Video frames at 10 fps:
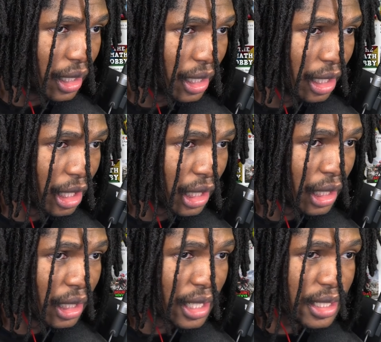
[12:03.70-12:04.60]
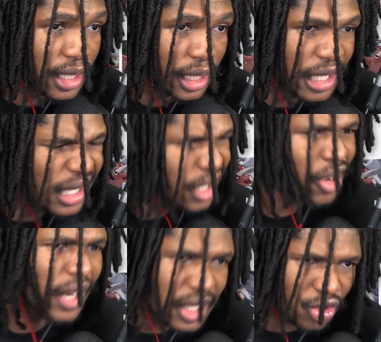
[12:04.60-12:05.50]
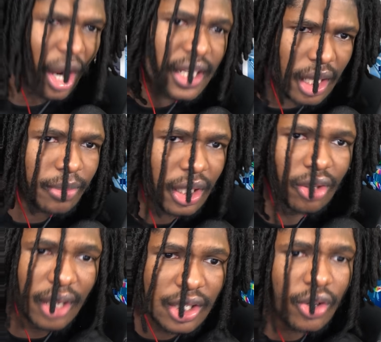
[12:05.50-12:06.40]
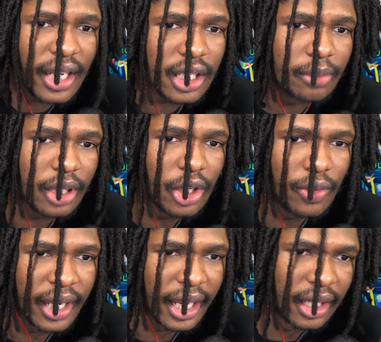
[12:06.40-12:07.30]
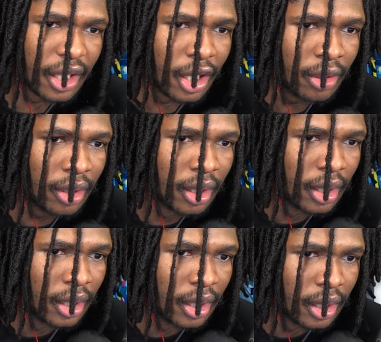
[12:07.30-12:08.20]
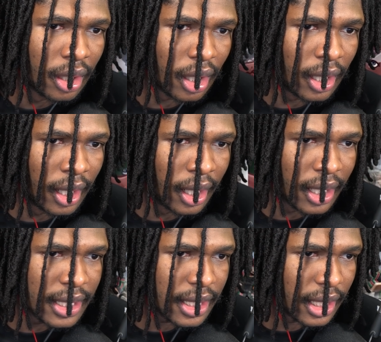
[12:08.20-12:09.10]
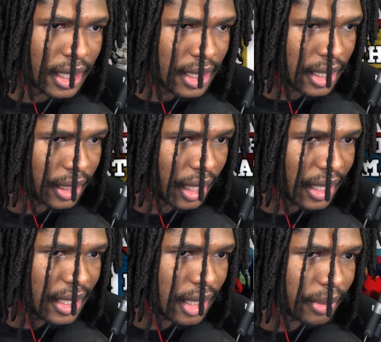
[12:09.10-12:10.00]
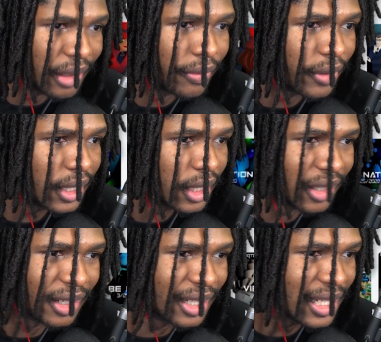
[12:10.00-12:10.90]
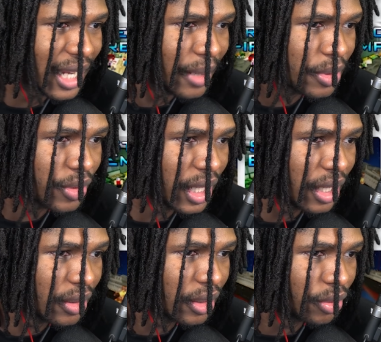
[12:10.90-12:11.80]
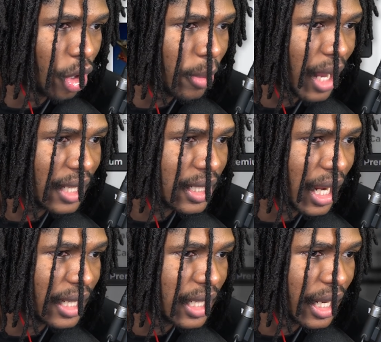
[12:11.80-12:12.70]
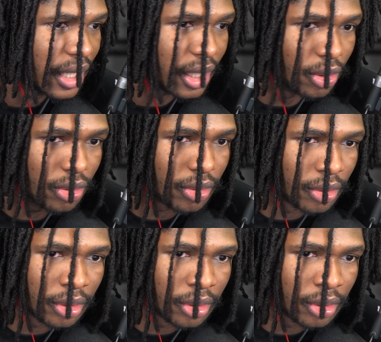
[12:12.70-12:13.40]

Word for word: Uh, let's see. Let you know. Let's try something new. Let's try something new again. You know. Uh, let's see, let's see. I need something fun, though. These games really don't... Roblox, Titanic. Ooh.